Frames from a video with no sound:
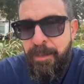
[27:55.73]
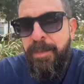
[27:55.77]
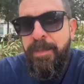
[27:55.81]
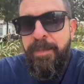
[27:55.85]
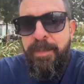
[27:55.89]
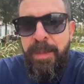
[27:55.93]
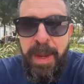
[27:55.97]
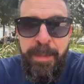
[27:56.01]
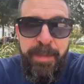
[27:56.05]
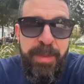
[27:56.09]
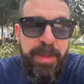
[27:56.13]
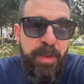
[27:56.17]

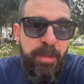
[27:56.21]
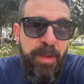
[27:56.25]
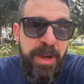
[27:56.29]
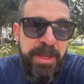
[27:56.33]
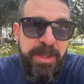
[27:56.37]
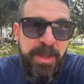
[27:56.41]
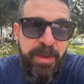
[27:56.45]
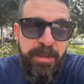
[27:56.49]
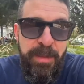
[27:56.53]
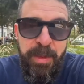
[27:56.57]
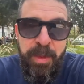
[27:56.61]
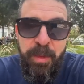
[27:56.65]
Maybe the
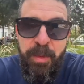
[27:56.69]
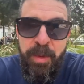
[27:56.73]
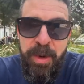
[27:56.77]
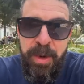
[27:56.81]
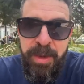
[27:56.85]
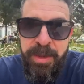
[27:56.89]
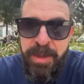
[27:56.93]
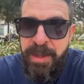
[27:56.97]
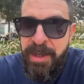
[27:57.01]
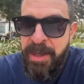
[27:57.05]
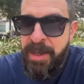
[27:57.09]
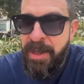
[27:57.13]
rest of the
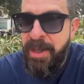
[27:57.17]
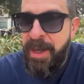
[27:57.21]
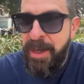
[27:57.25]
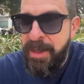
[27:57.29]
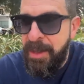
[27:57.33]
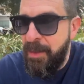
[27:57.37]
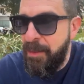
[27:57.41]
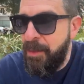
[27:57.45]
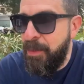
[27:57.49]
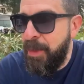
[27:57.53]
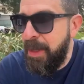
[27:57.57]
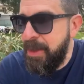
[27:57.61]
world and the
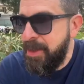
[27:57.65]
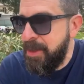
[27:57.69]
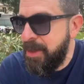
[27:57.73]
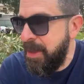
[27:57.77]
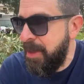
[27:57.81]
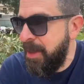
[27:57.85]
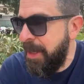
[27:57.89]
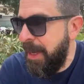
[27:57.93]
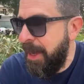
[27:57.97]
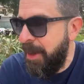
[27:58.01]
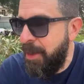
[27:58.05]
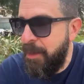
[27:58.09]
collective West,
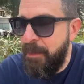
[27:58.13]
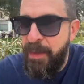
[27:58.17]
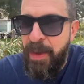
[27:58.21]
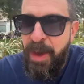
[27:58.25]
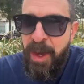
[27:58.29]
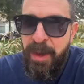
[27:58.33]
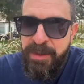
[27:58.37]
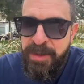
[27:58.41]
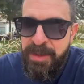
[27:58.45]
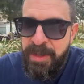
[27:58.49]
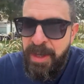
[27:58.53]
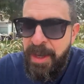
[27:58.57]
and that
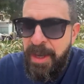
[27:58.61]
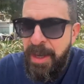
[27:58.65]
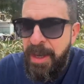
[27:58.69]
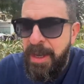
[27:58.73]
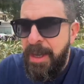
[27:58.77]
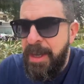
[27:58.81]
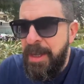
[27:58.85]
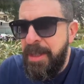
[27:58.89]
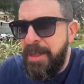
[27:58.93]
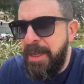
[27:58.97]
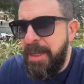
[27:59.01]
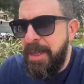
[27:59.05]
involves
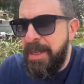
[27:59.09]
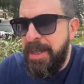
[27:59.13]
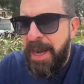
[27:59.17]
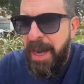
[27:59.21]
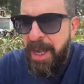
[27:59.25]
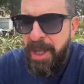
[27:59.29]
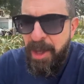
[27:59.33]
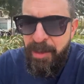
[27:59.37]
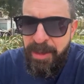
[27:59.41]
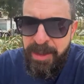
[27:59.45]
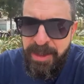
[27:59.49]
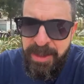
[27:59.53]

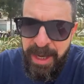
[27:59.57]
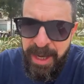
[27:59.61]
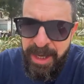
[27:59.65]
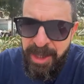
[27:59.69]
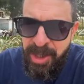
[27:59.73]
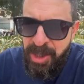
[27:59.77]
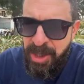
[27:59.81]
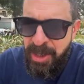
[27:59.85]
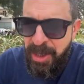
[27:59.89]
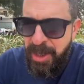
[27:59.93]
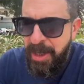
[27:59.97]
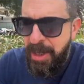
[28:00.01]

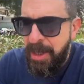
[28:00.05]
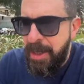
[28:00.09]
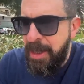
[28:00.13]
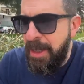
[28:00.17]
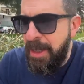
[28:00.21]
de-dollarization